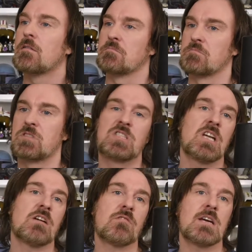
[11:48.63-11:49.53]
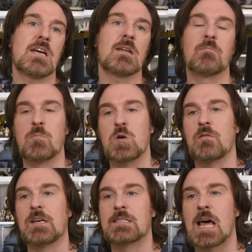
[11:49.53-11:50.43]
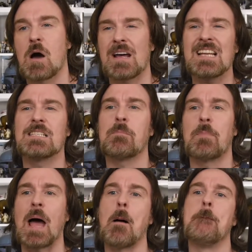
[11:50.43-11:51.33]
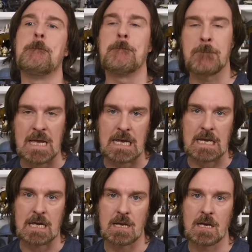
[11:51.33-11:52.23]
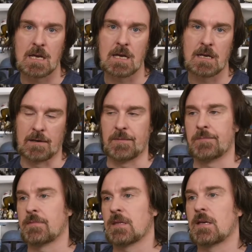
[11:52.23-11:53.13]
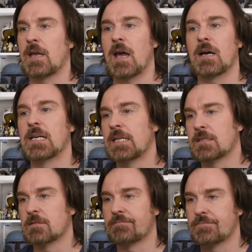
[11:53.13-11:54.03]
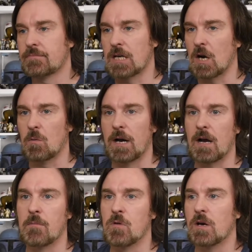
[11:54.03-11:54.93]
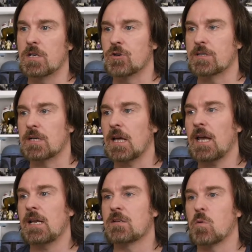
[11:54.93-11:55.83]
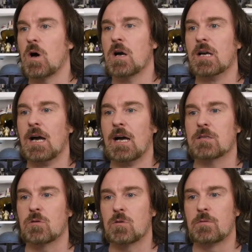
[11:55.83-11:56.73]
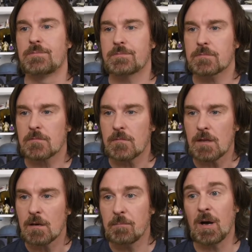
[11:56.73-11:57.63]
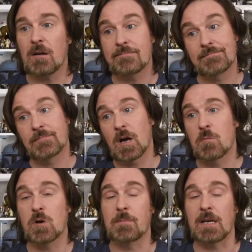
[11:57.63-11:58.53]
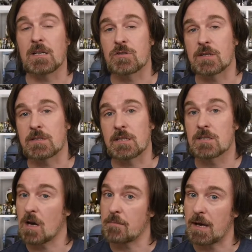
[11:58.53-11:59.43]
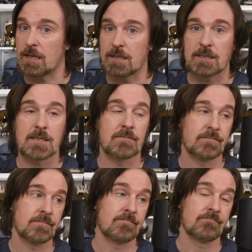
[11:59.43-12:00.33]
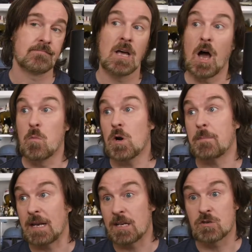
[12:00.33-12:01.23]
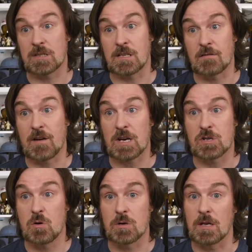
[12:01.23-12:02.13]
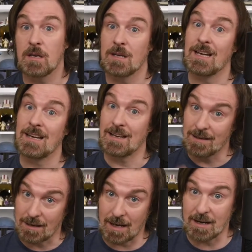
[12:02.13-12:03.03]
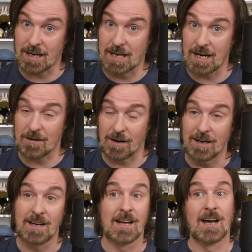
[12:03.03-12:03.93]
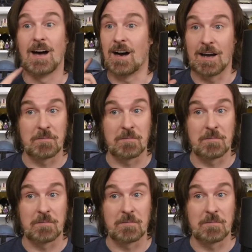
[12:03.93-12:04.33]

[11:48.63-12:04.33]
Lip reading: series, movies now. It's about me. Yeah, he can go away. I'm not interested in his work at all. But I would have been interested in Time Bandits. I would have been interested in Flash Gordon and Akira. I'm